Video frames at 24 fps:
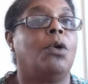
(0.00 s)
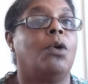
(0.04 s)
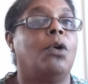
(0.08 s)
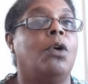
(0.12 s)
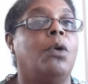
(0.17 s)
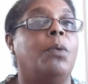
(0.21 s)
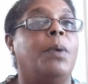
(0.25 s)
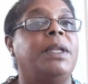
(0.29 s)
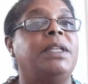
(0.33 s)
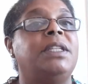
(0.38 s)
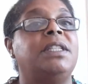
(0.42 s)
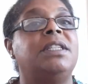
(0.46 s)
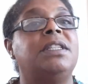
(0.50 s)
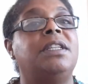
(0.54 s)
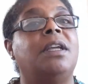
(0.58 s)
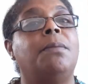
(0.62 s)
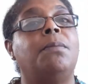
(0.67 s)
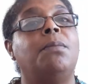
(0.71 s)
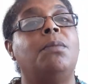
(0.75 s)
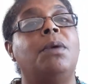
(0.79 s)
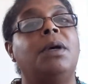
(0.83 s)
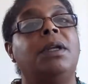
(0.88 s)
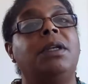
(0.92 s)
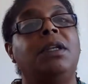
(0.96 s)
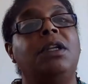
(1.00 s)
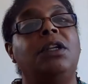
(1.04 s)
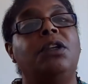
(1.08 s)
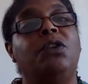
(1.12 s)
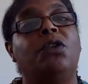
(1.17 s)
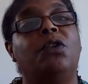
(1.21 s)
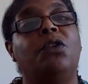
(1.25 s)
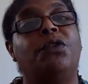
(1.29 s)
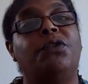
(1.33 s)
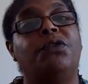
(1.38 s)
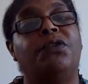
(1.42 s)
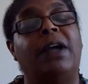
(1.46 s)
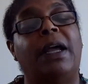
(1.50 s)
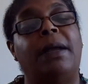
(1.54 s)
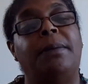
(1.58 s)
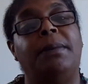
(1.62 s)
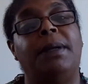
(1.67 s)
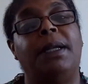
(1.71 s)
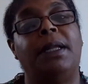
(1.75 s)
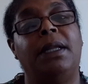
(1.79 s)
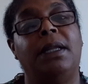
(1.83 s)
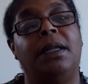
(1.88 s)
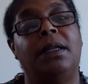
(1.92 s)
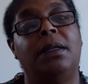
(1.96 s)
or when someone in your
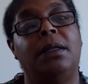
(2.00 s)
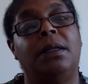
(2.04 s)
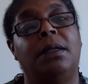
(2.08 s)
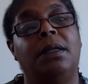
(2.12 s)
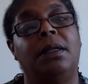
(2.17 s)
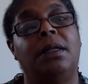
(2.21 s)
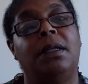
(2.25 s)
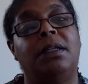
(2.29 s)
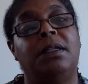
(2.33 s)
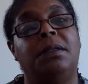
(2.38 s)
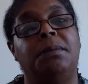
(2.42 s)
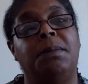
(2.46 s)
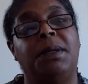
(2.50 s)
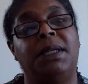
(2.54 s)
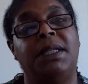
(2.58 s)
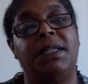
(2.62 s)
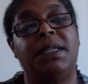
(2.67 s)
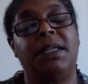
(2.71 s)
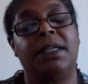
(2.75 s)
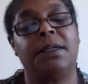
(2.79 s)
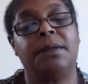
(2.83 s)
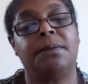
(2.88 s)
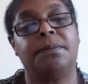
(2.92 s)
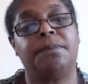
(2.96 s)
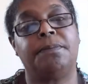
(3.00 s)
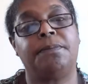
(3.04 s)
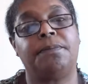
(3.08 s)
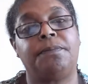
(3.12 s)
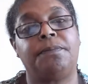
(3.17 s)
family is missing.